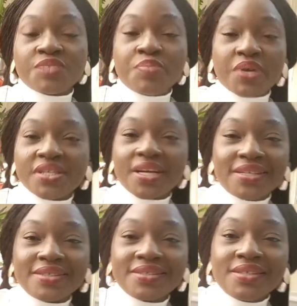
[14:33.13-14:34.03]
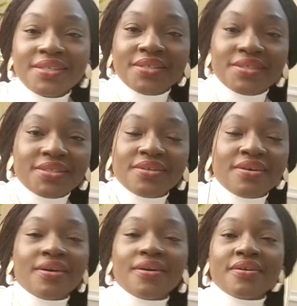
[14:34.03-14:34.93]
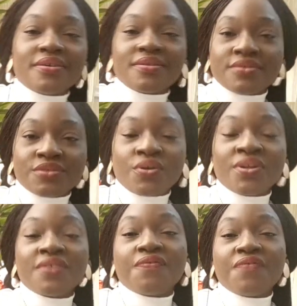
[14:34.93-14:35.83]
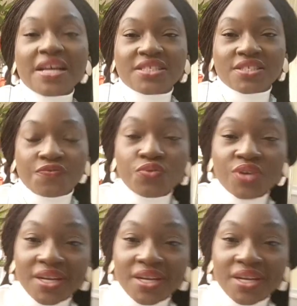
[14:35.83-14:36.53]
It's better than other fast food.